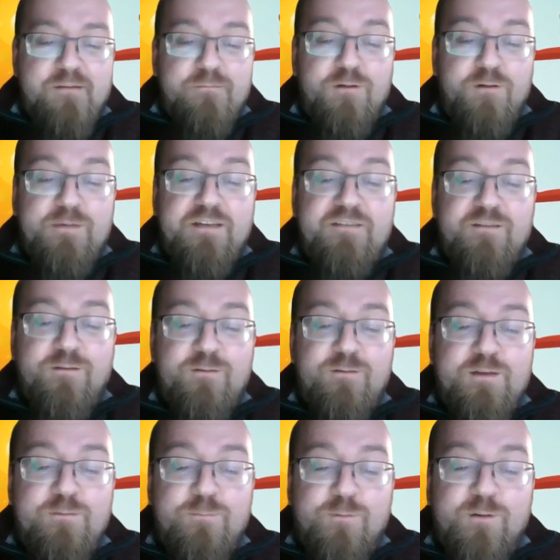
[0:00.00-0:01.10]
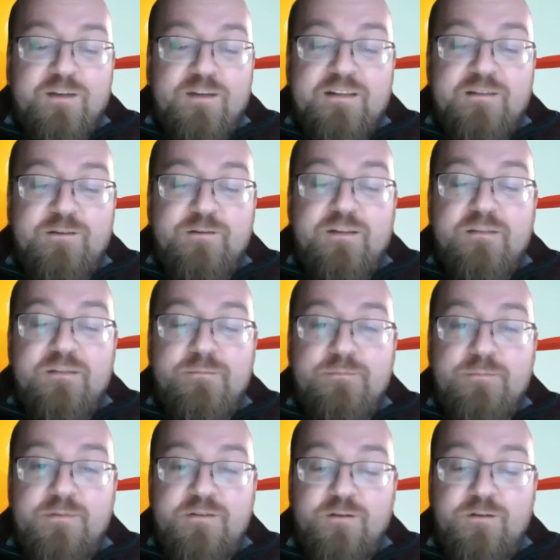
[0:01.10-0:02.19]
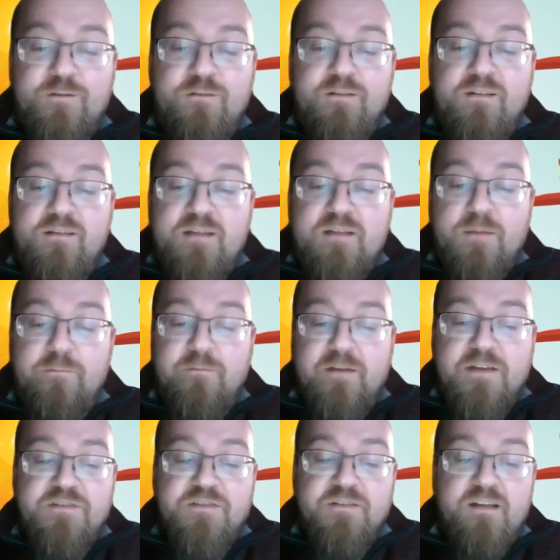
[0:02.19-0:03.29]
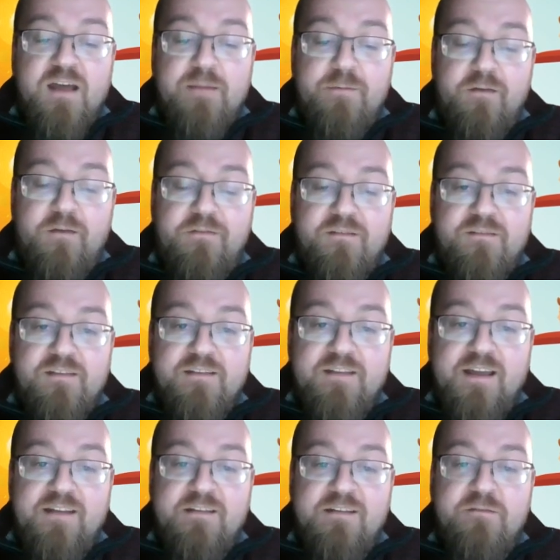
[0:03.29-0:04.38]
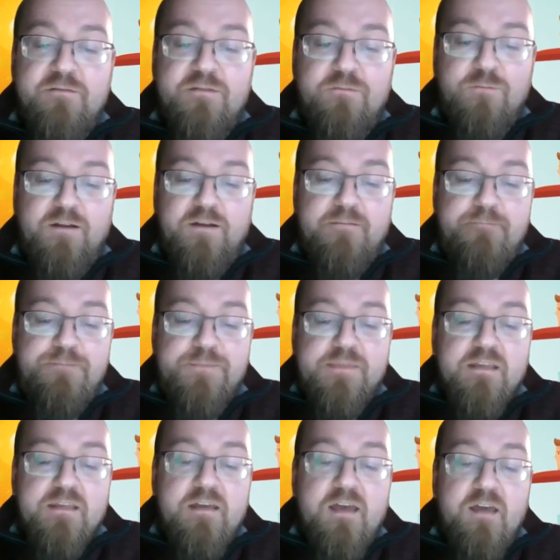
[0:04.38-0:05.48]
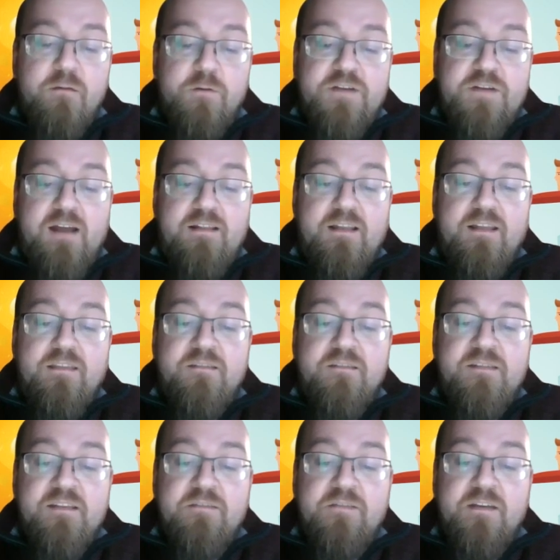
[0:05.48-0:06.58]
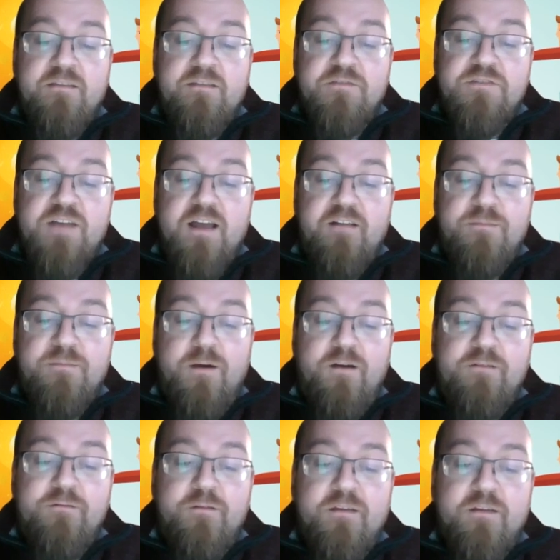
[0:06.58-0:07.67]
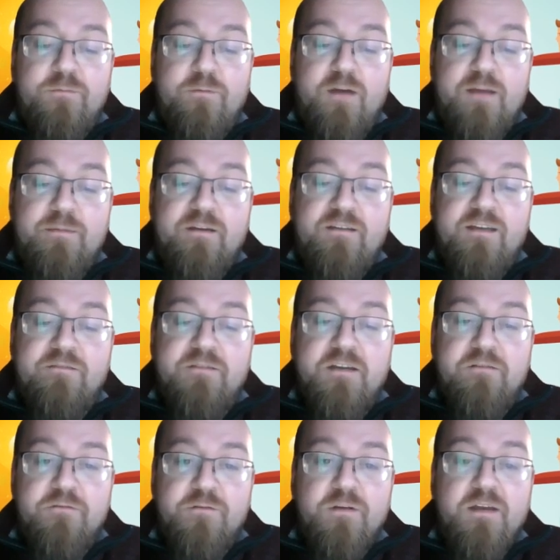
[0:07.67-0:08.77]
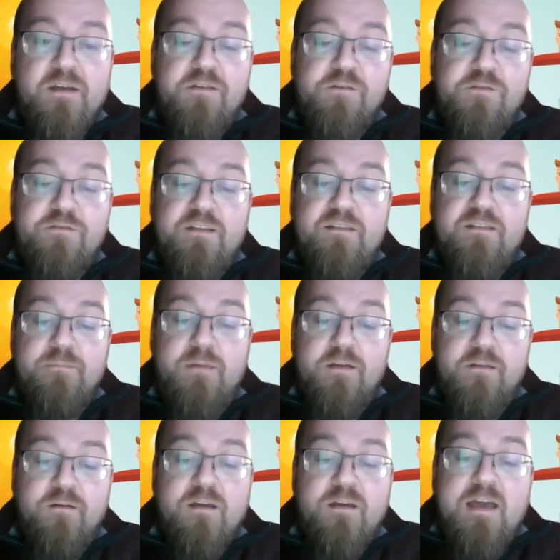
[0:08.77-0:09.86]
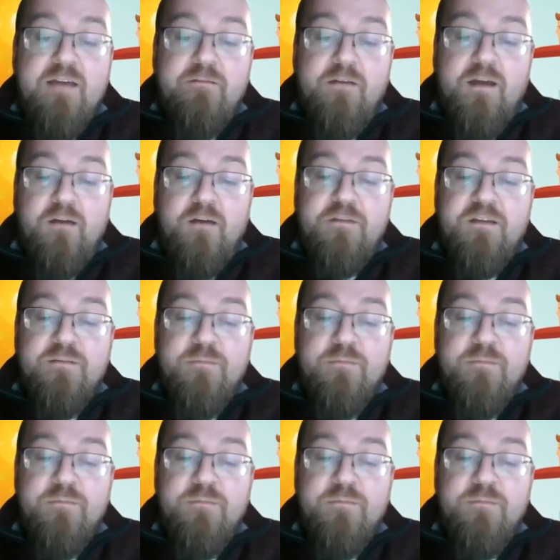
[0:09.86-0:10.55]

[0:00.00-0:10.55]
Bowlby's early work included the maternal deprivation hypothesis in 1951, which highlighted the significance of a child's bond with their primary caregiver, usually the mother, for healthy